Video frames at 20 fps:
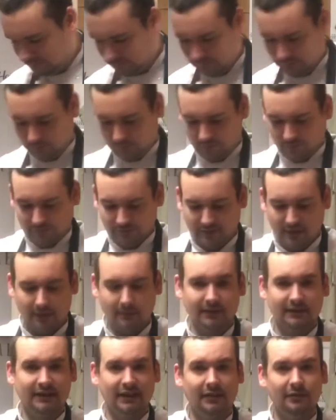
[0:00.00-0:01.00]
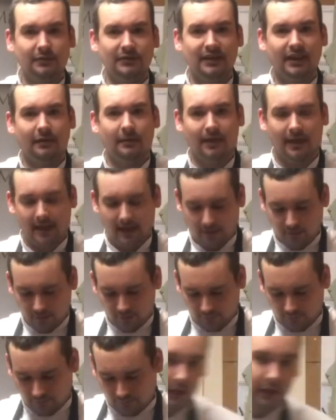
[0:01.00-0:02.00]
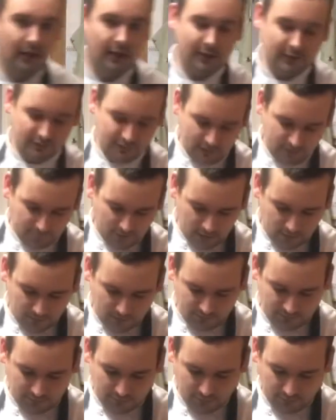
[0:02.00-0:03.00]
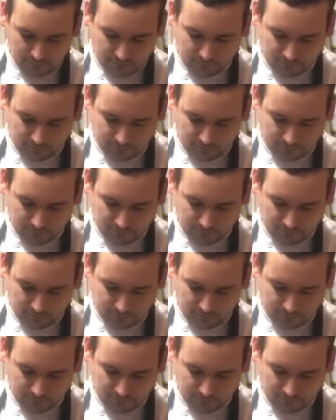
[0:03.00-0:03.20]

I'll start with two, see how we get on. And just give that a whisk up.